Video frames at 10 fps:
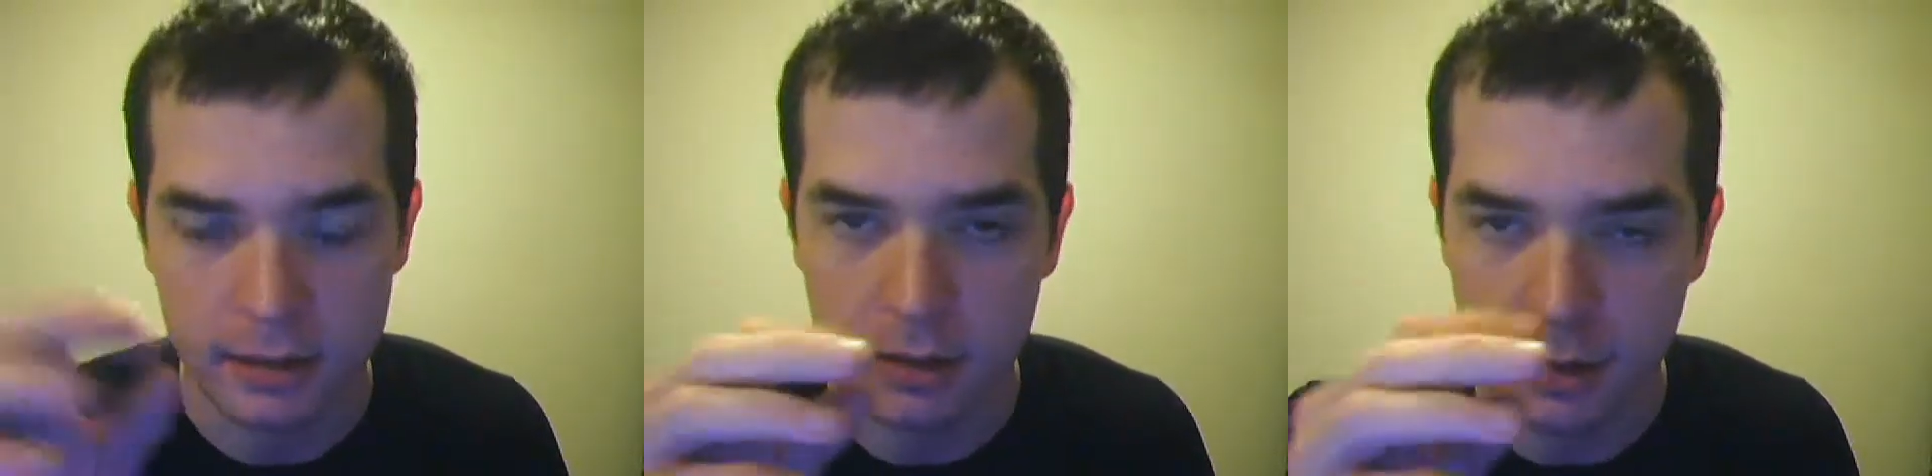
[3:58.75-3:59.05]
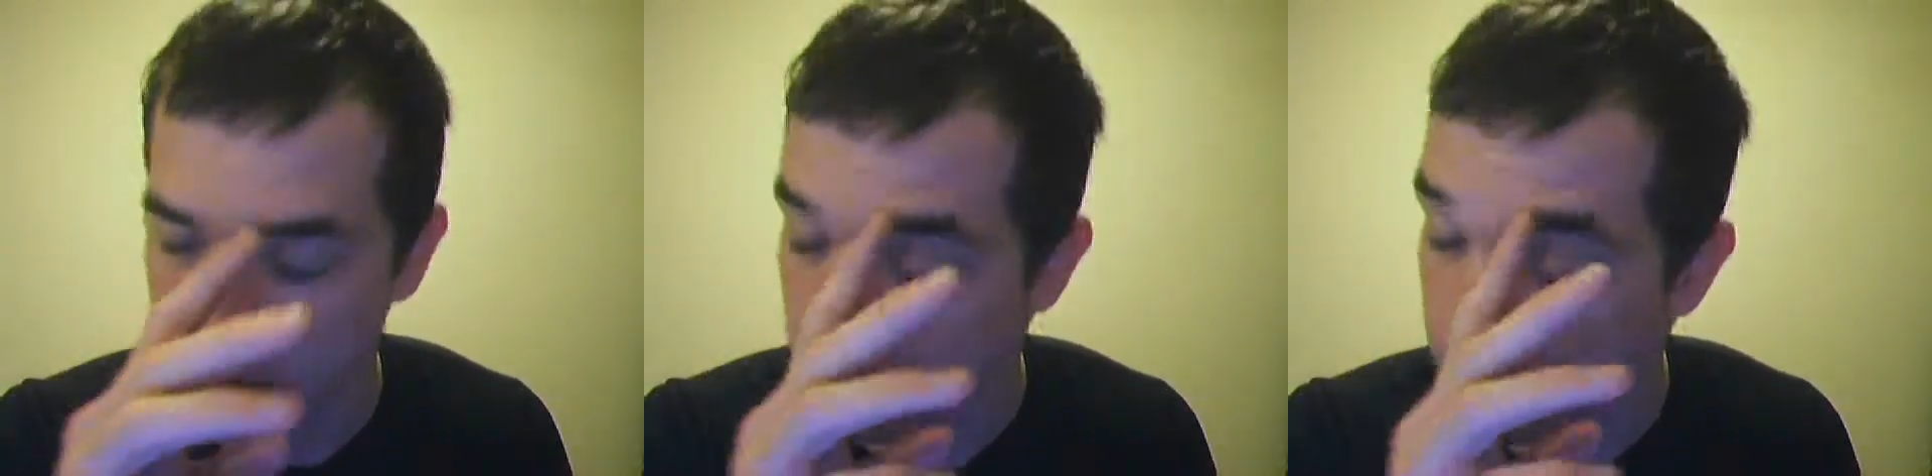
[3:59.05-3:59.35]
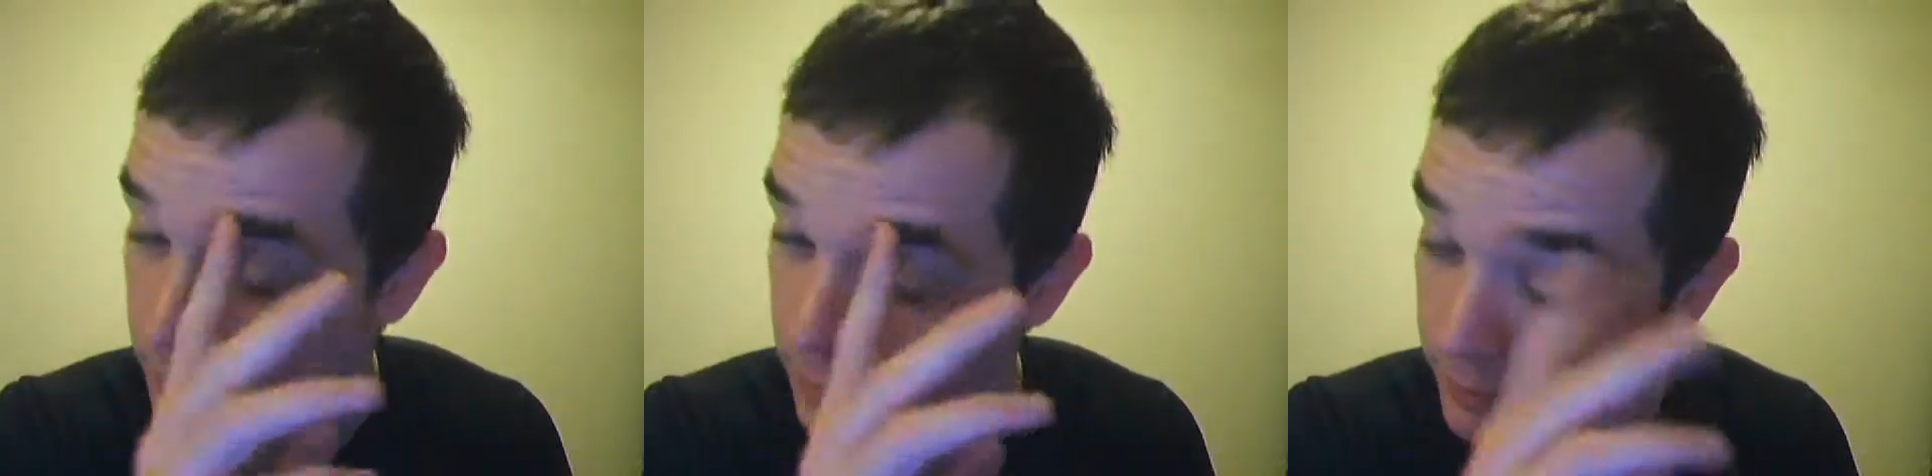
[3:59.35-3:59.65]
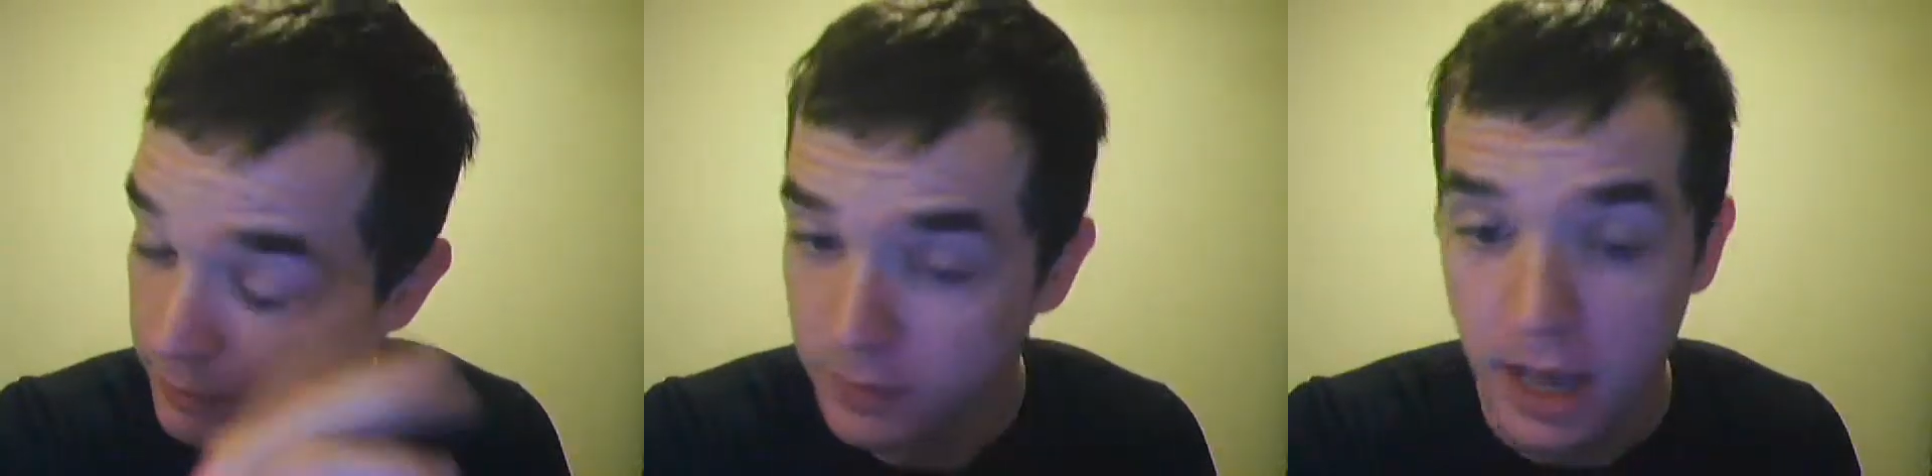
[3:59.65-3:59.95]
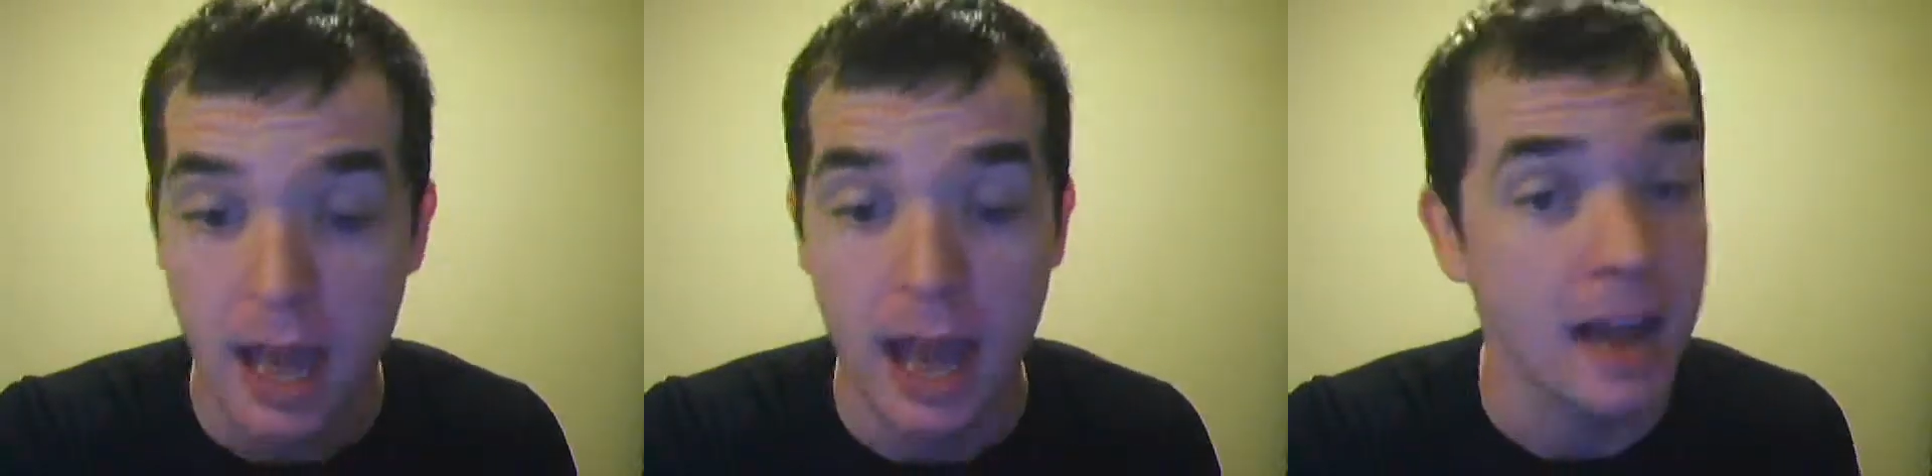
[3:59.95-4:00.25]
Duh.
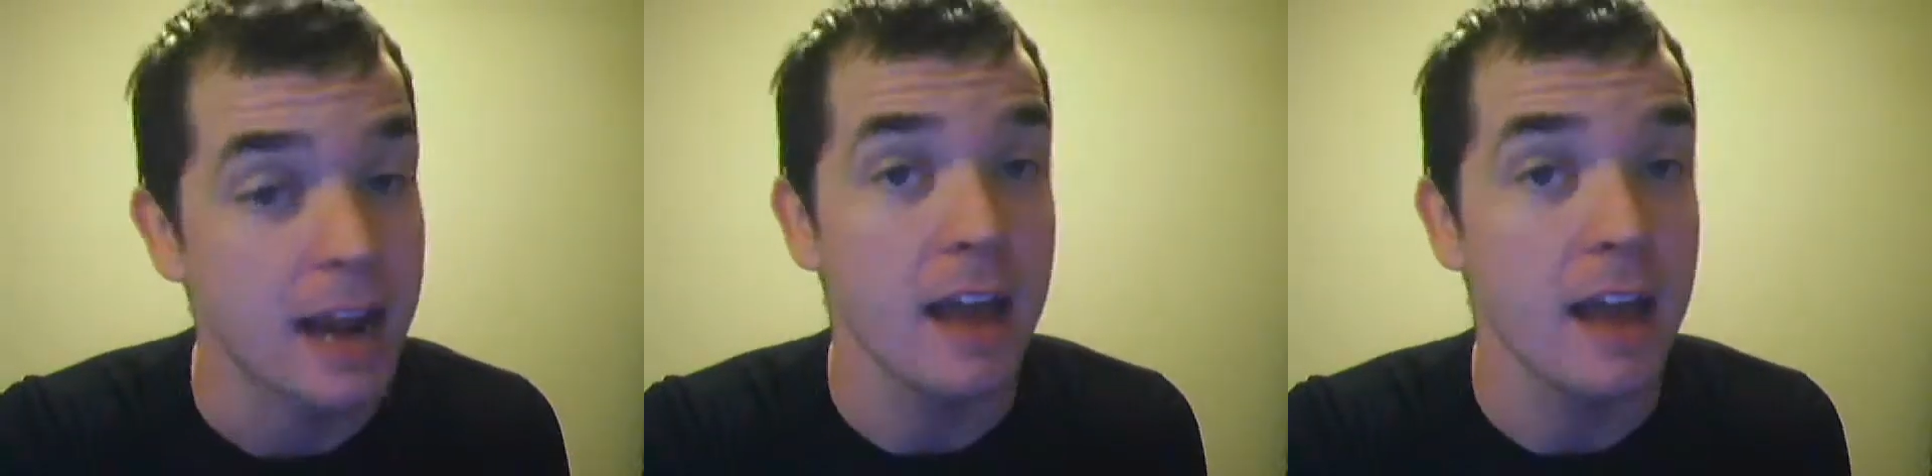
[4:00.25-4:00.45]
And I